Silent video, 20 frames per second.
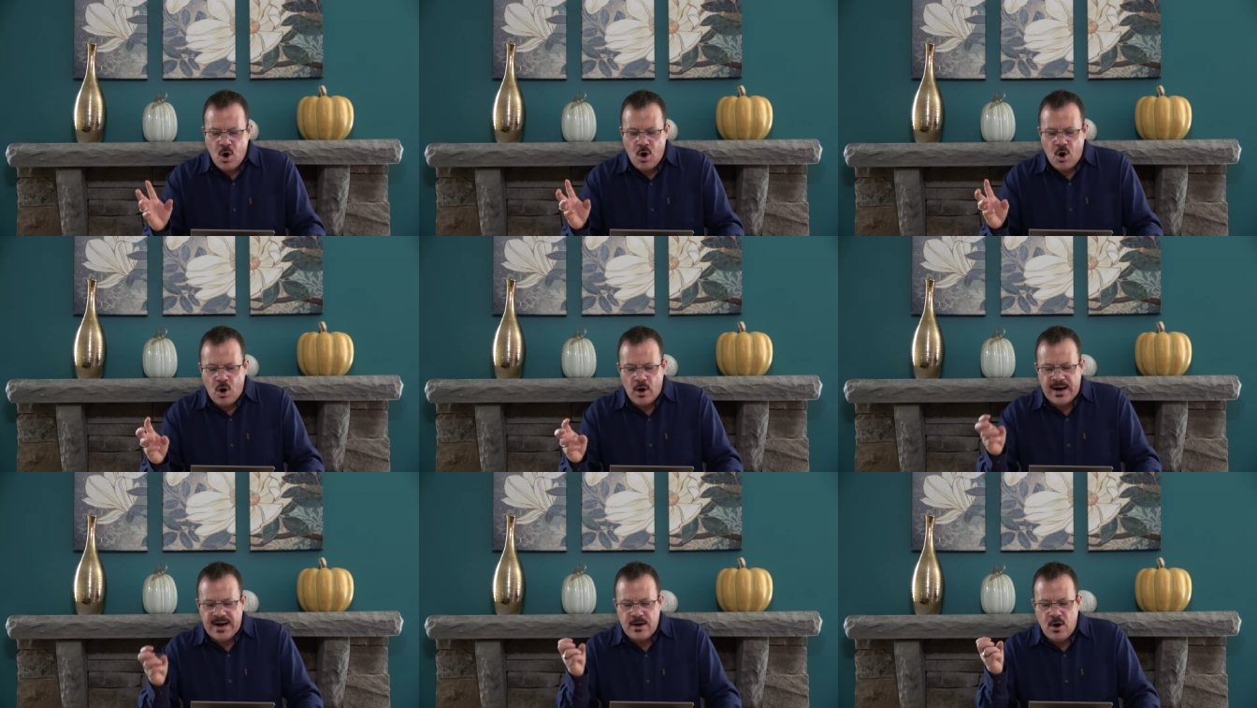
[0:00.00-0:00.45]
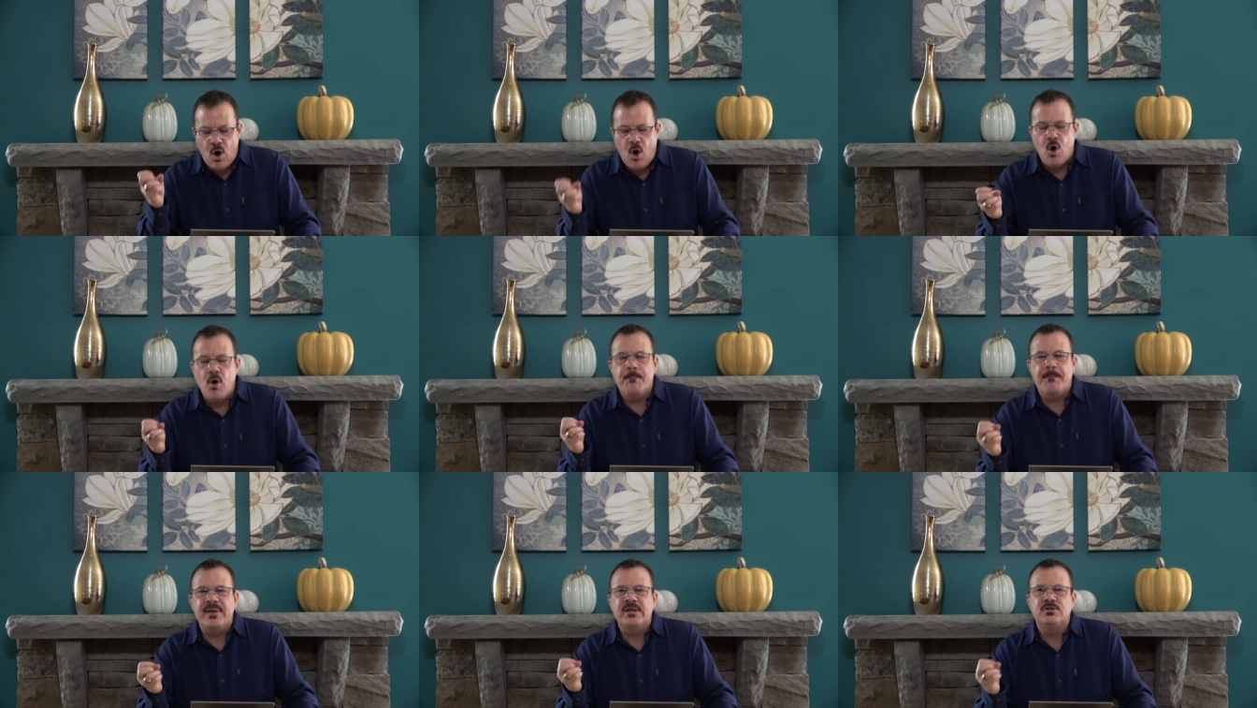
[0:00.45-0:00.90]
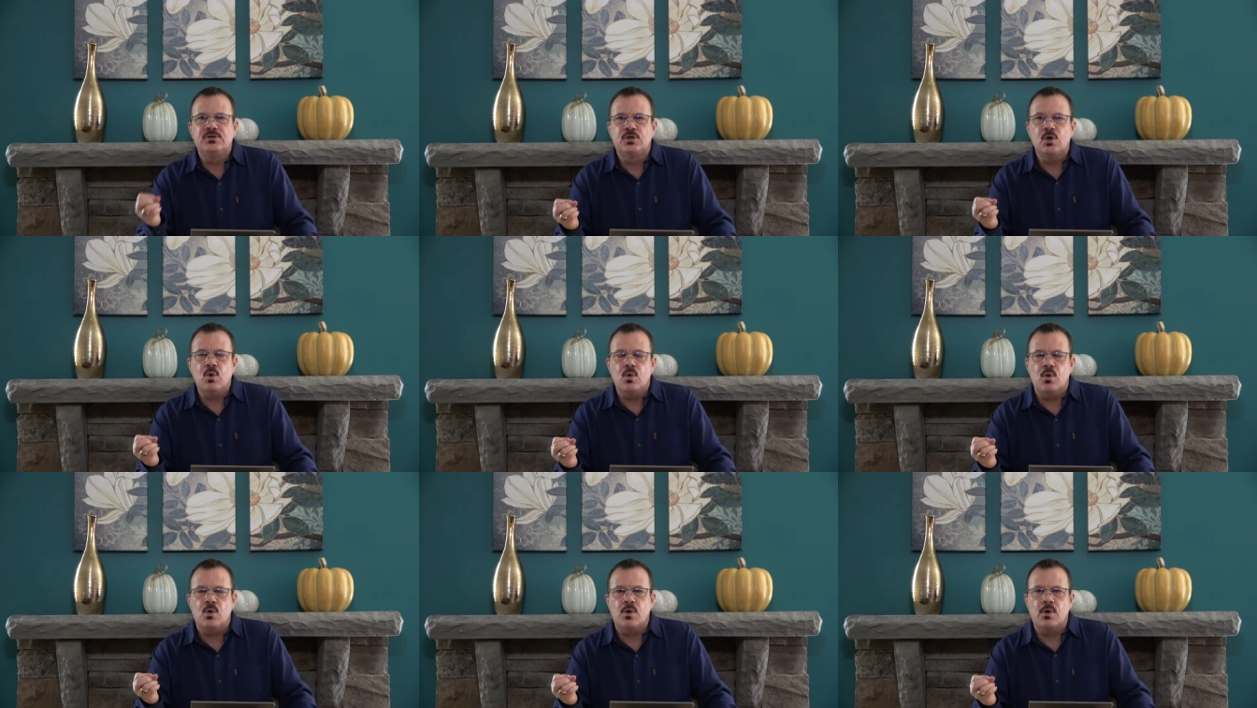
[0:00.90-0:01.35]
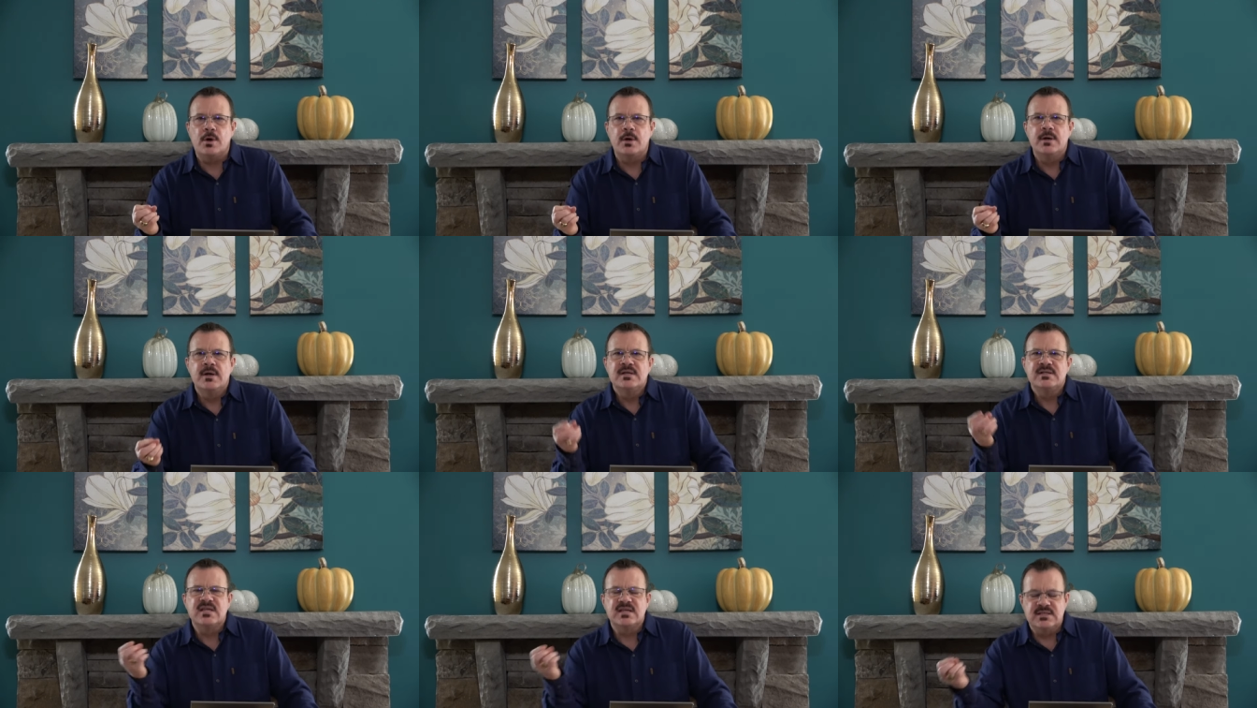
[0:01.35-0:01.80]
or an open
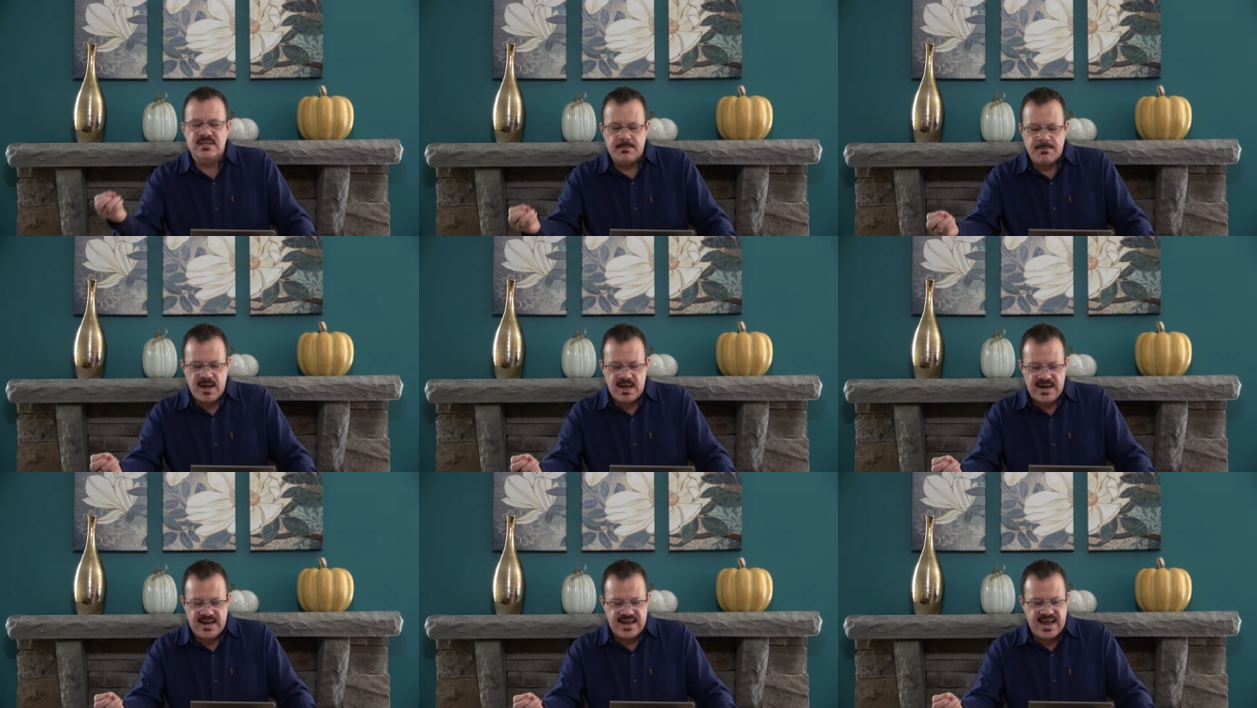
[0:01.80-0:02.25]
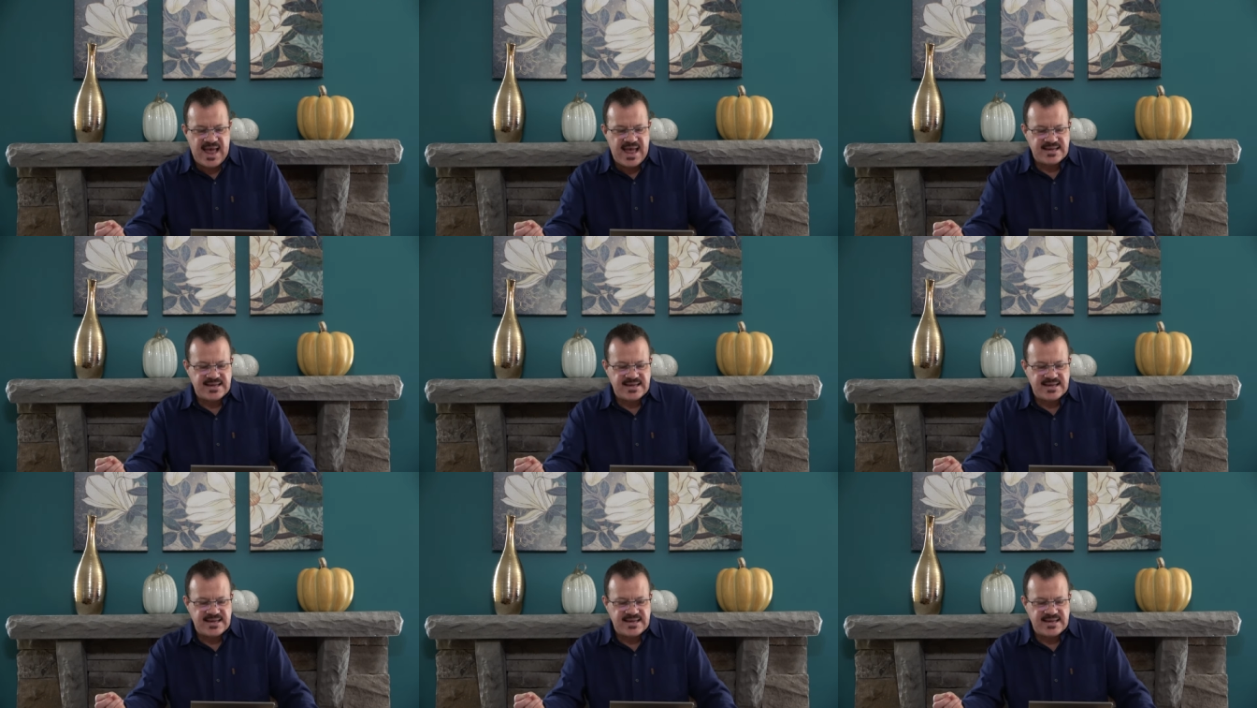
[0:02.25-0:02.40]
door to demonic